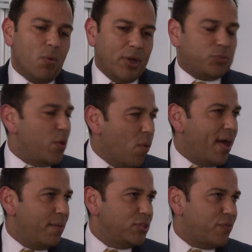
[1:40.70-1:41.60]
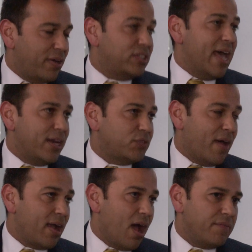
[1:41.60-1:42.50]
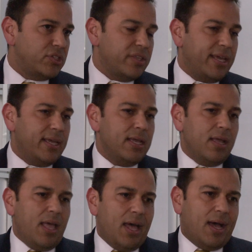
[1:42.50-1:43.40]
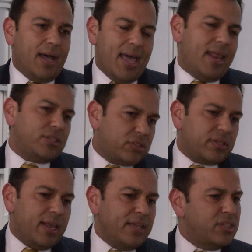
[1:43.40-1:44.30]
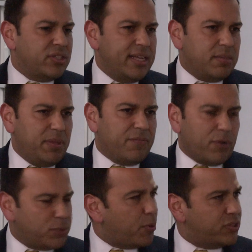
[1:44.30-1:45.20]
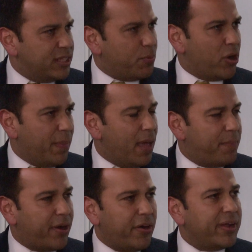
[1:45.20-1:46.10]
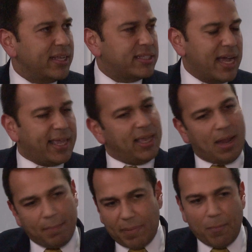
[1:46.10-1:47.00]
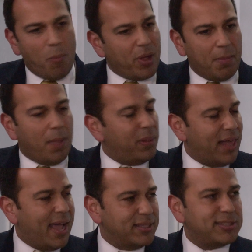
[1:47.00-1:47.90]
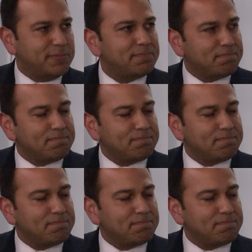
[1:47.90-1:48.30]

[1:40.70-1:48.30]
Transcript: once we won, it was very satisfying, obviously, and it's neat to be the first person that's broken that barrier in Kentucky, and I'm hoping I'm not the last.